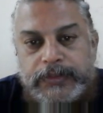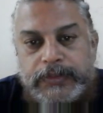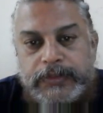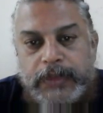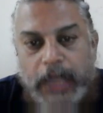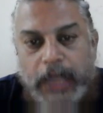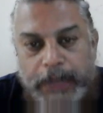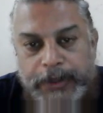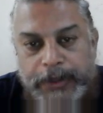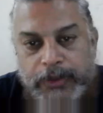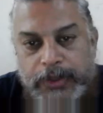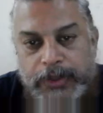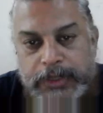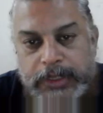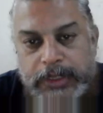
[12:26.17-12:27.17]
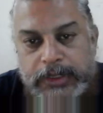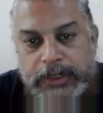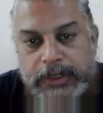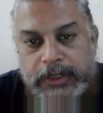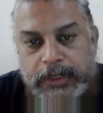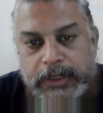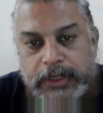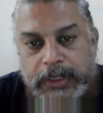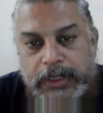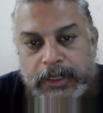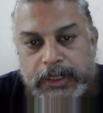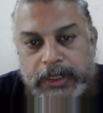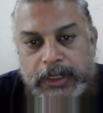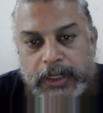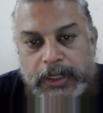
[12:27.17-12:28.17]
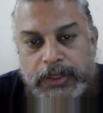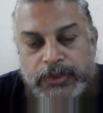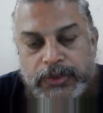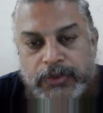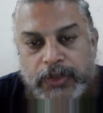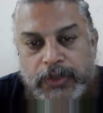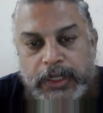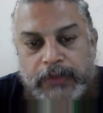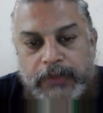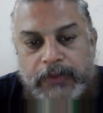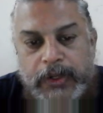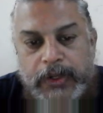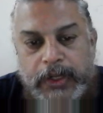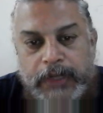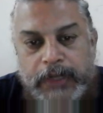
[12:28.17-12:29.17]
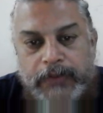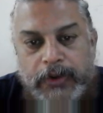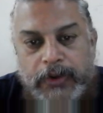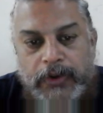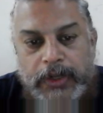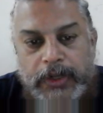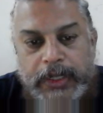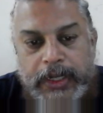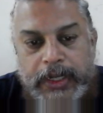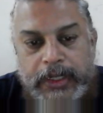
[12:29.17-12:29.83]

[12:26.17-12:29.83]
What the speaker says: amino acids, so it will not get